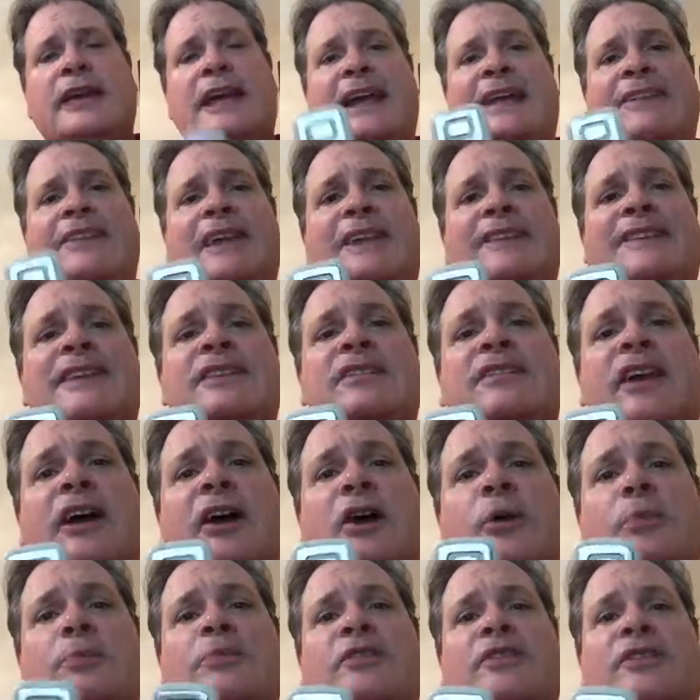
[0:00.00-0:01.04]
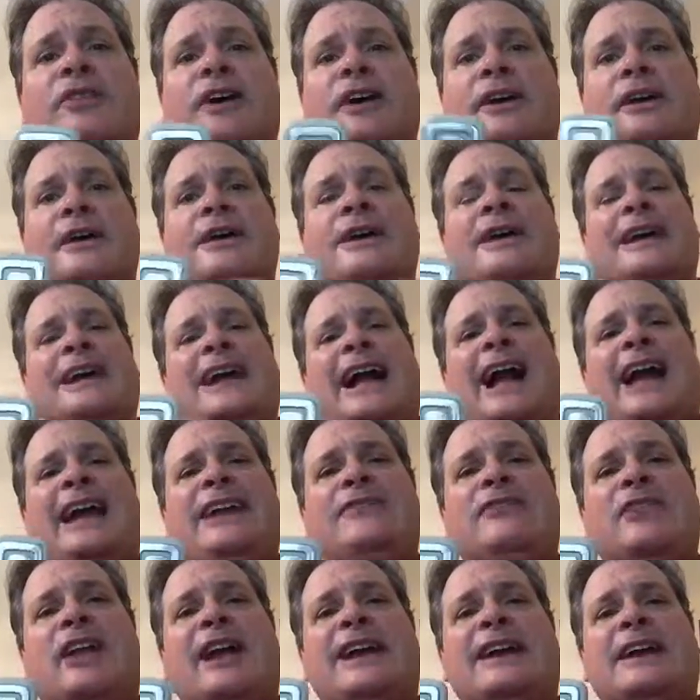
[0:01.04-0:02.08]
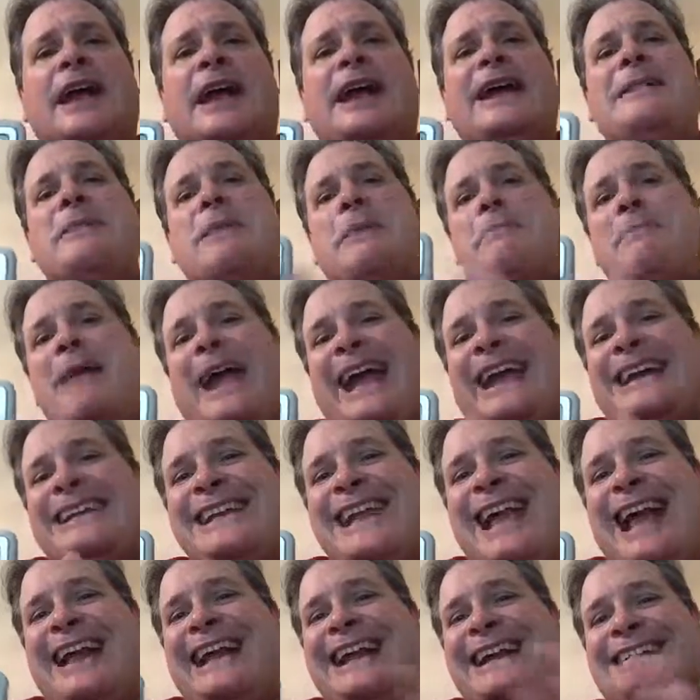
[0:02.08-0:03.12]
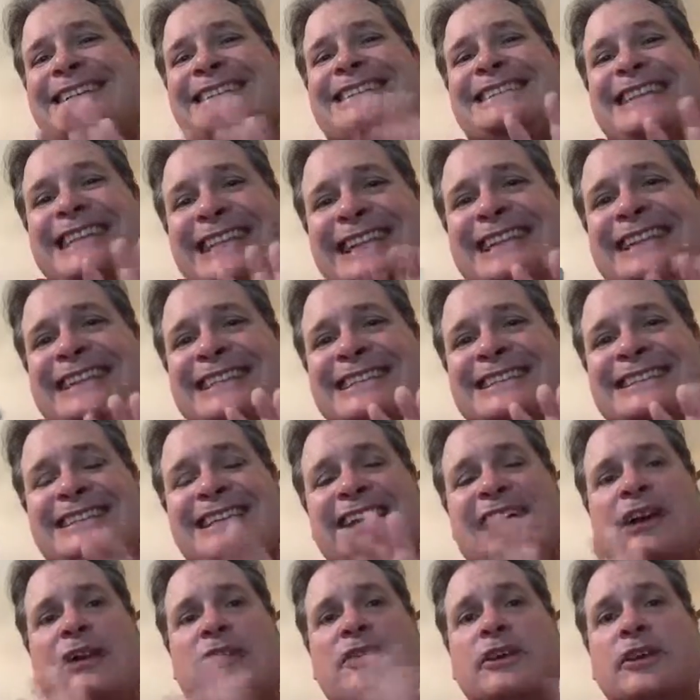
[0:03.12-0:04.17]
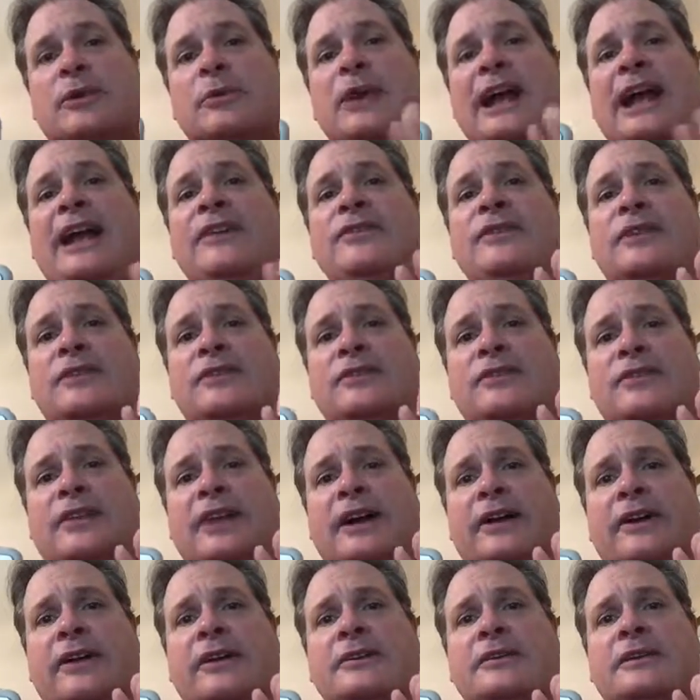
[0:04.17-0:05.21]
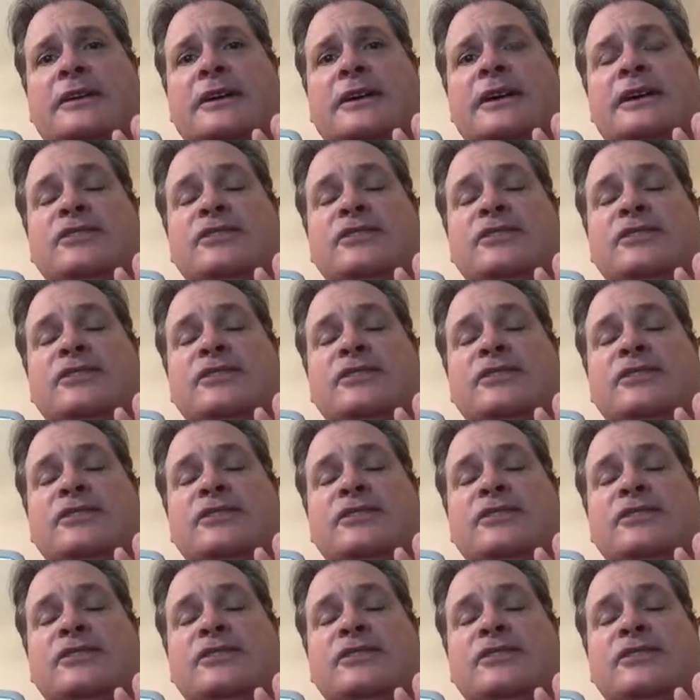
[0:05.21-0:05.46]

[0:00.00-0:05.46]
And then this helps the kind of like the magnetics in the cell and around the cell